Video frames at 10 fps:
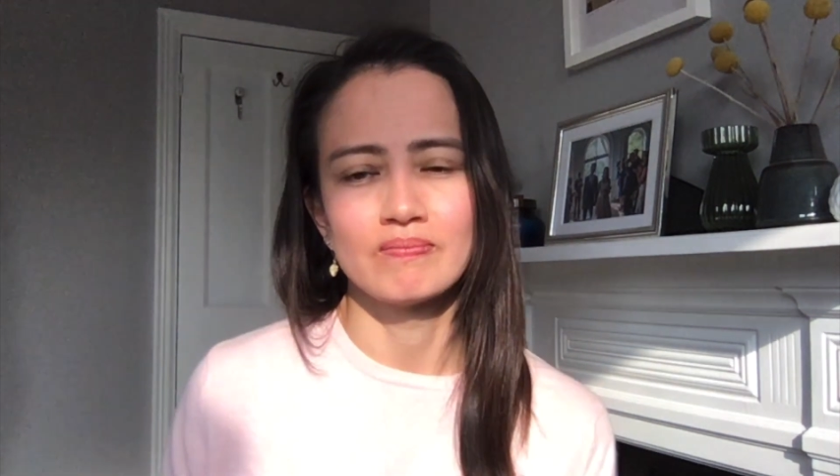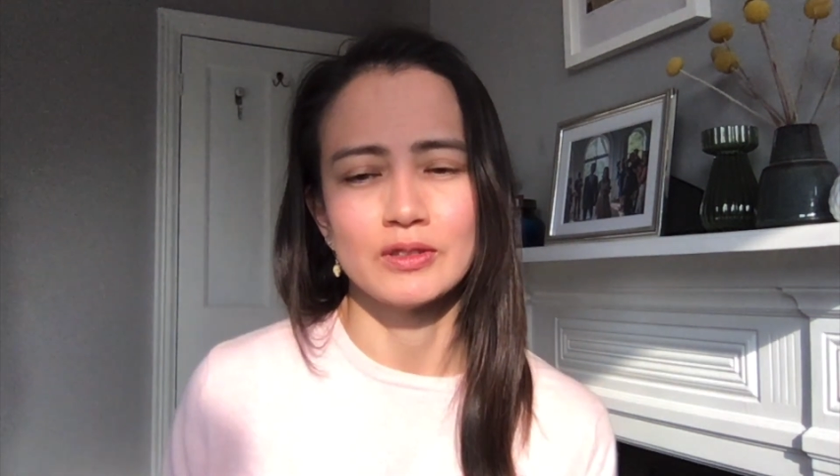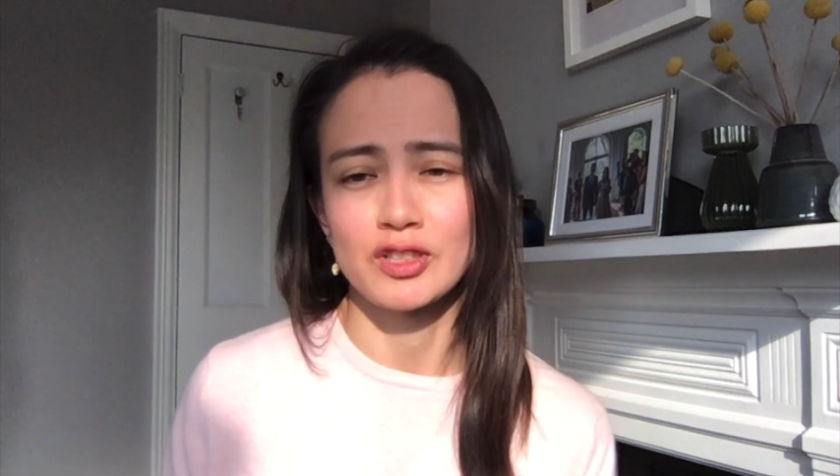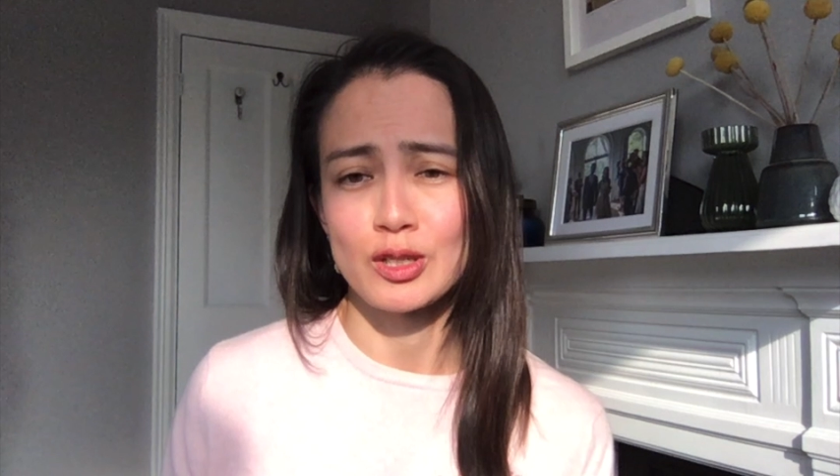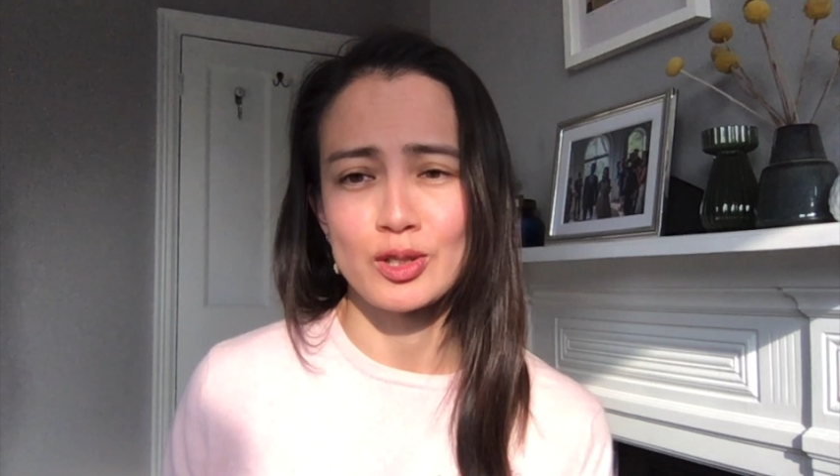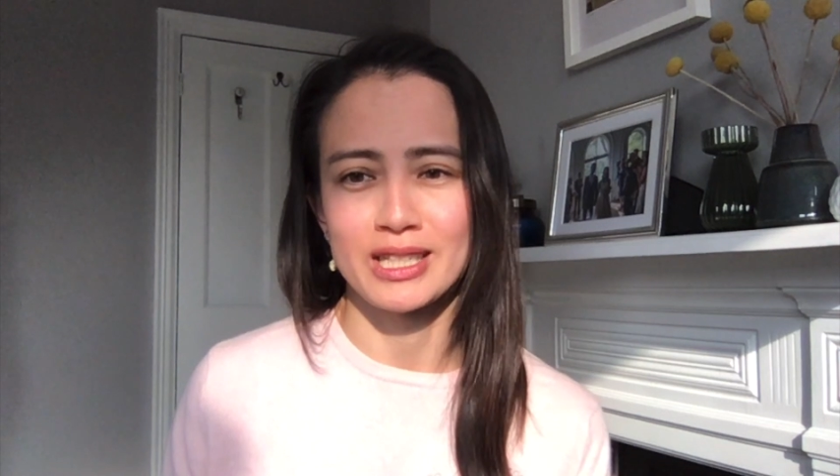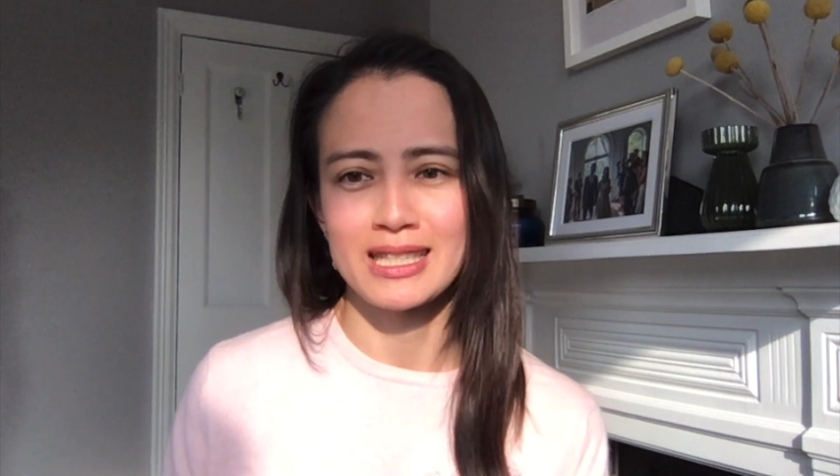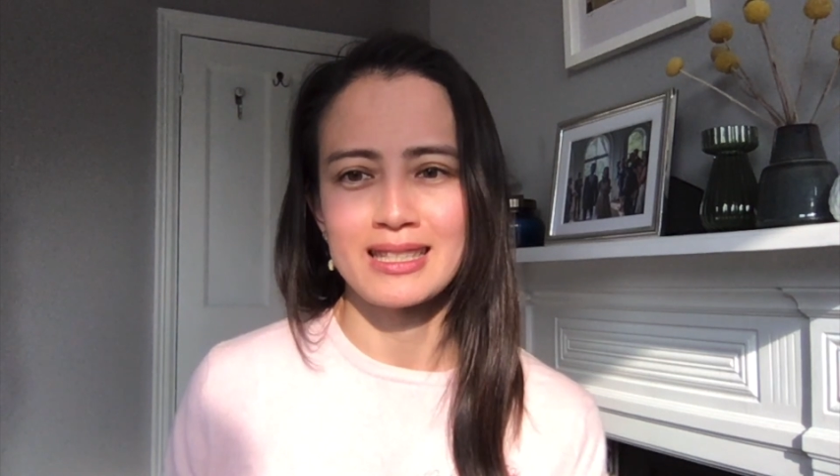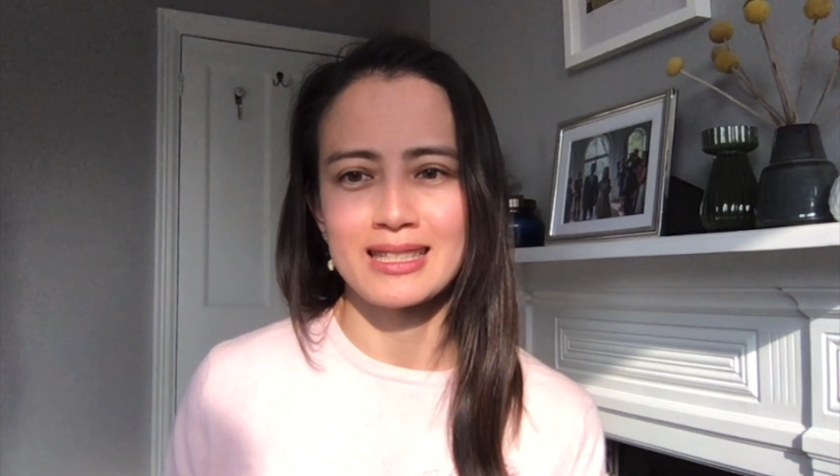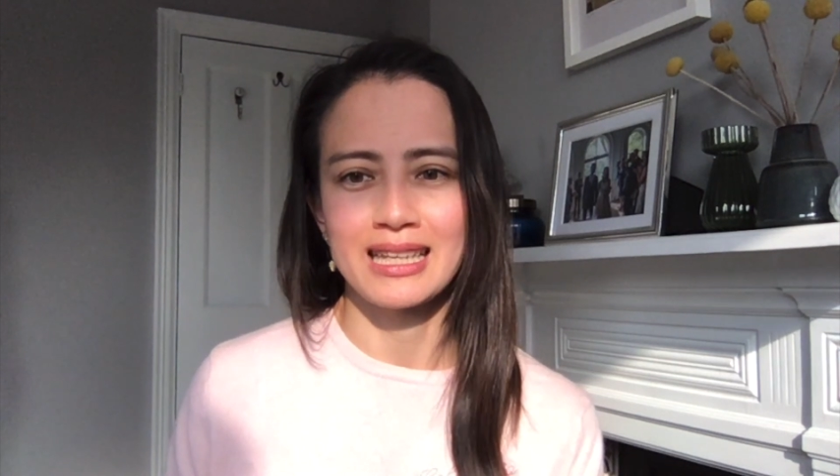of social
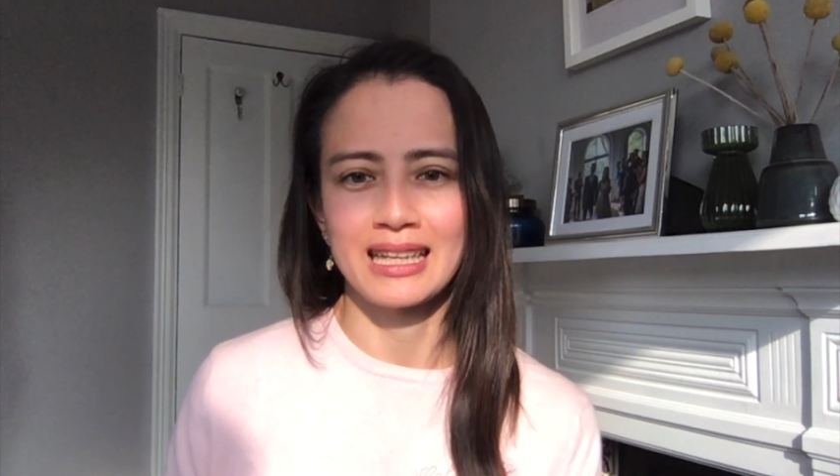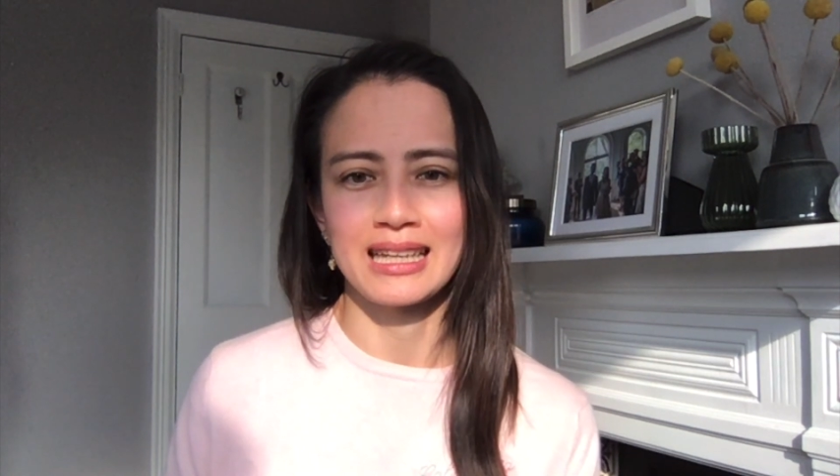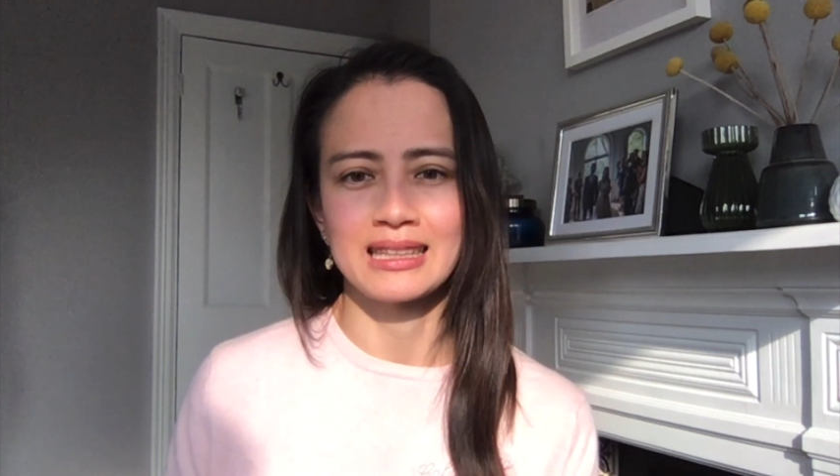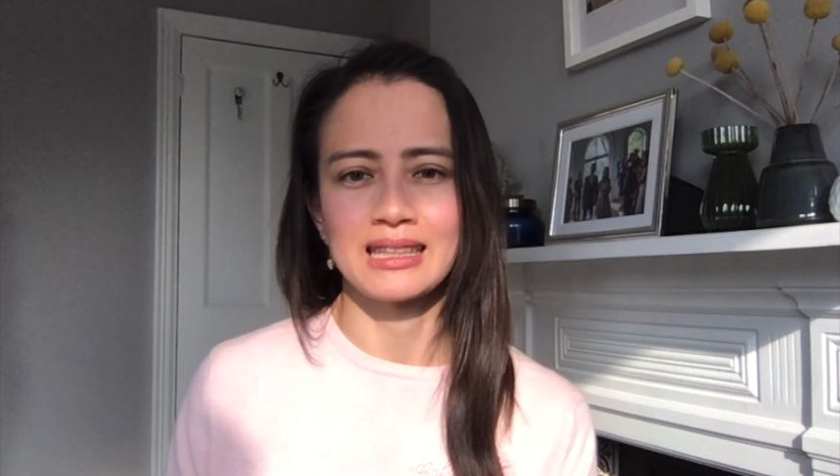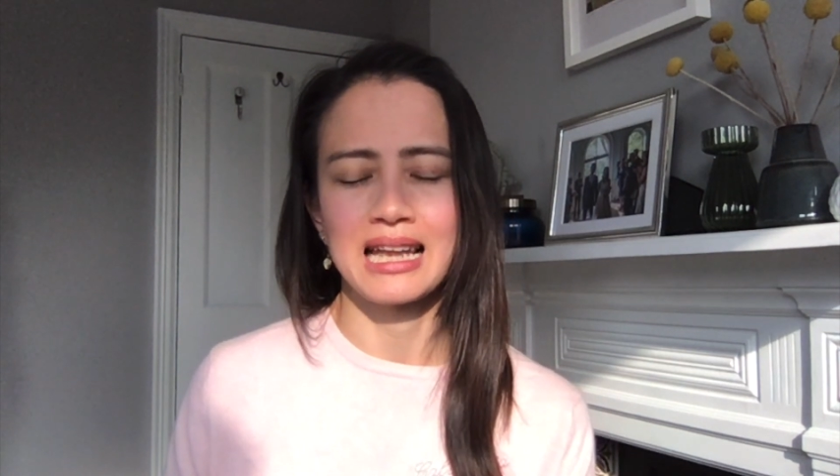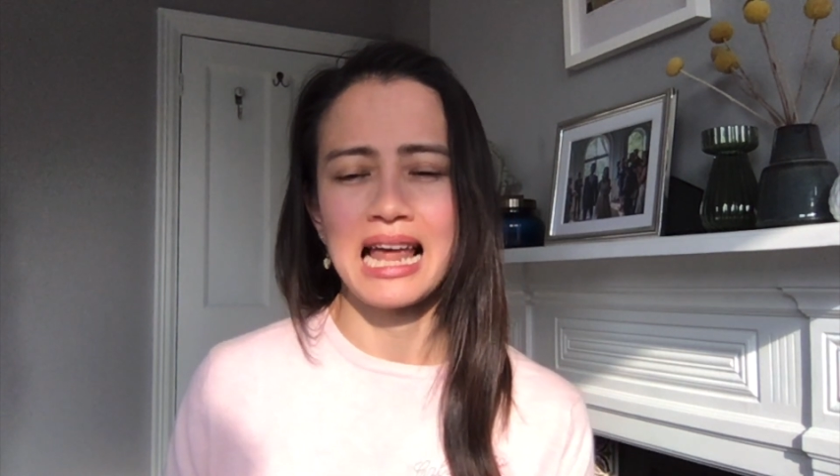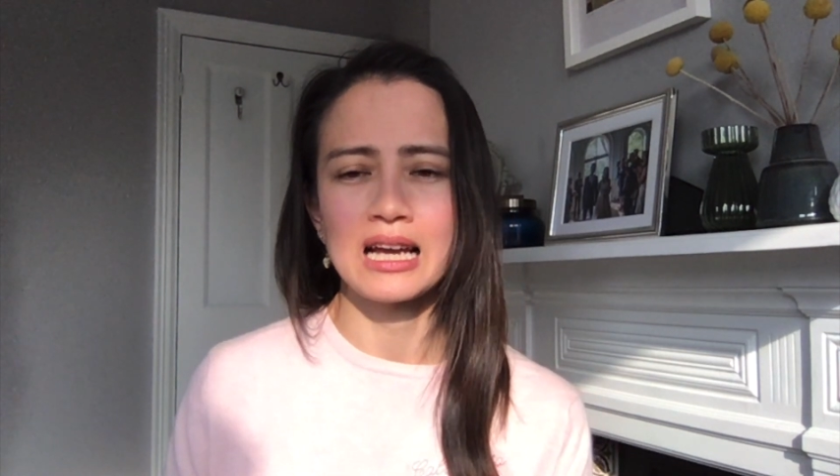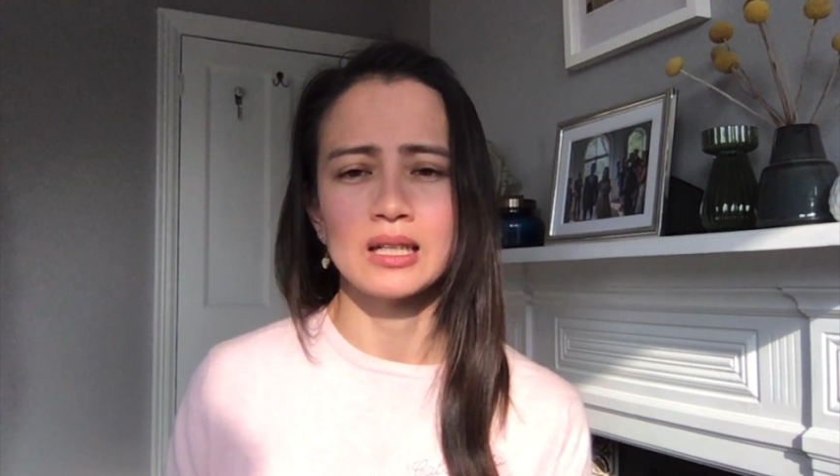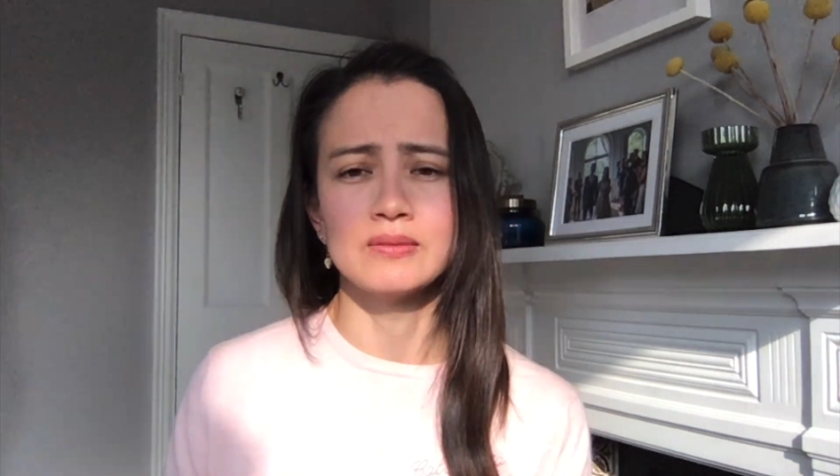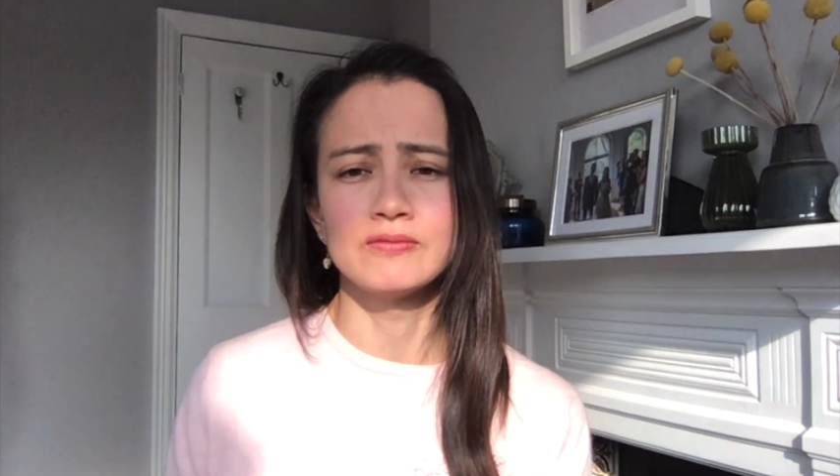distancing and the
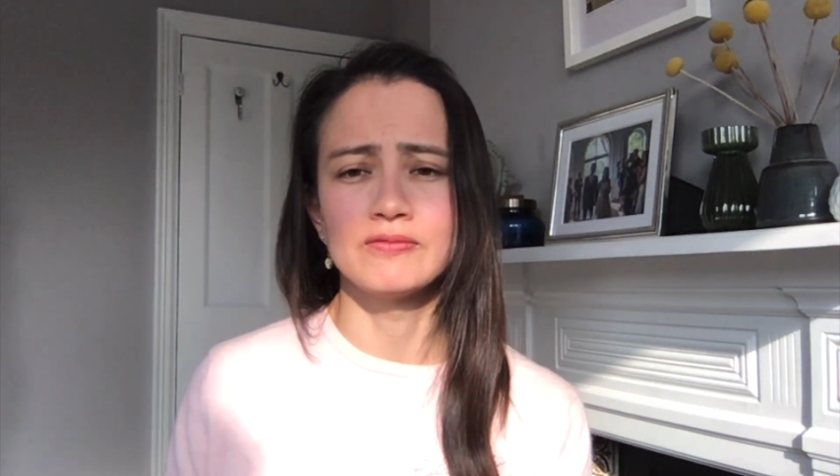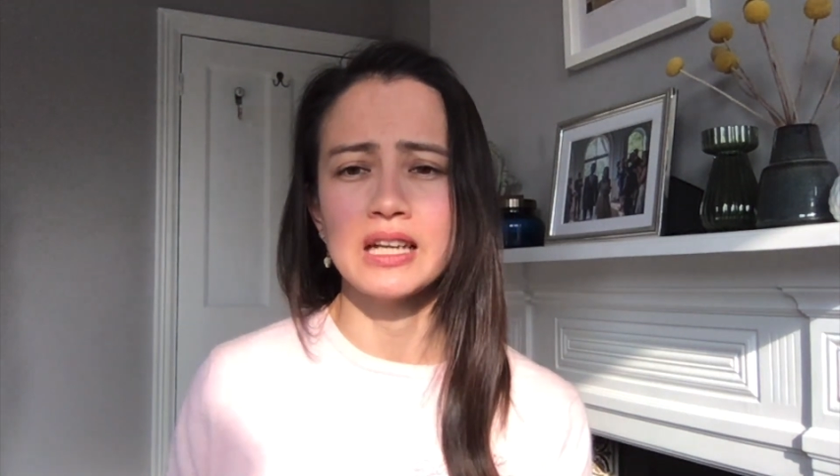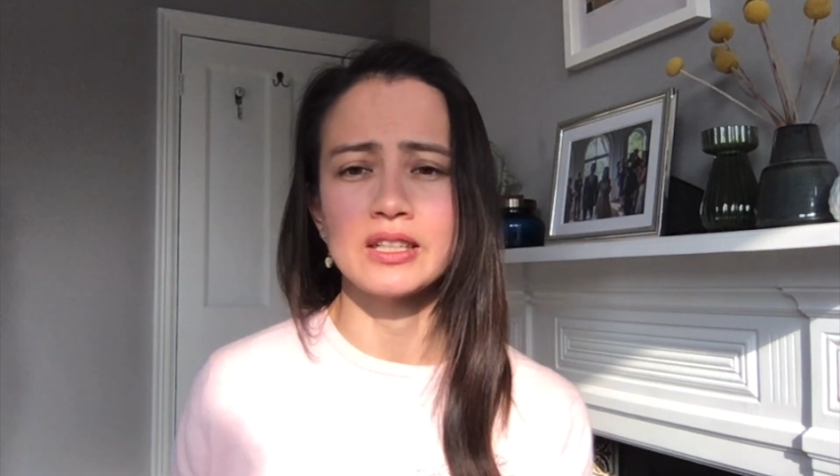lack of uh,